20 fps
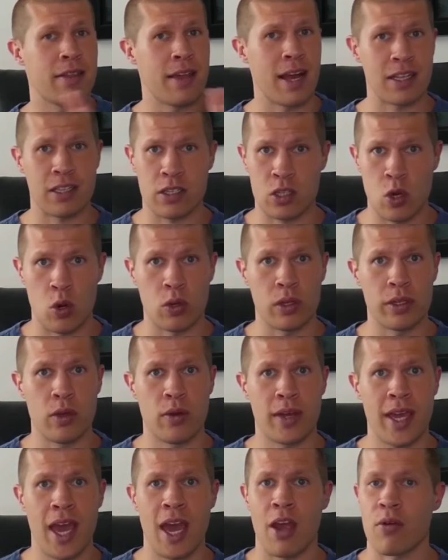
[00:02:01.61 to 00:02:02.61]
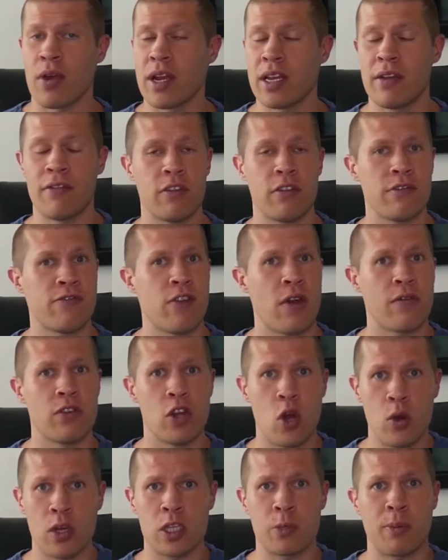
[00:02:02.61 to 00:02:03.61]
that's totally okay, Even if you have
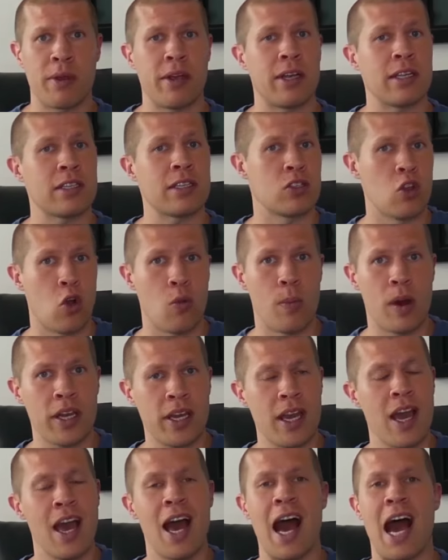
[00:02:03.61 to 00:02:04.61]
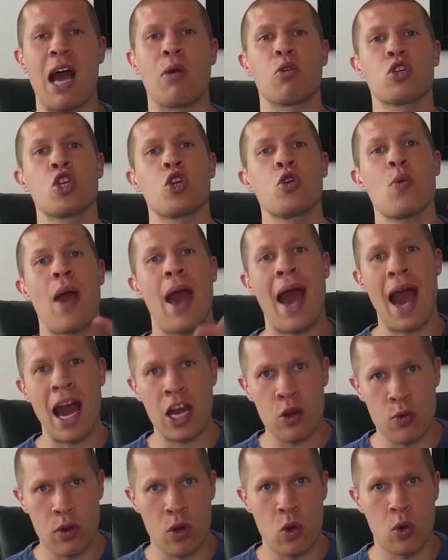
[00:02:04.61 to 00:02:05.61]
no experience, no money, I will show you
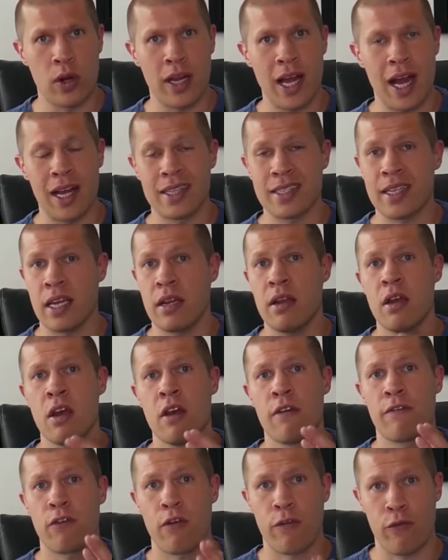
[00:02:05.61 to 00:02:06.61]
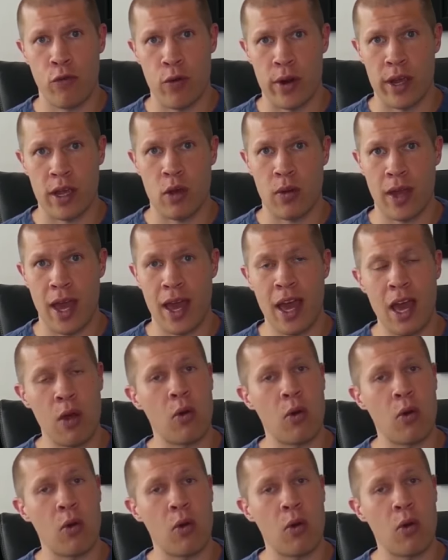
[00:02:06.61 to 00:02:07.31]
how to record content for free, okay?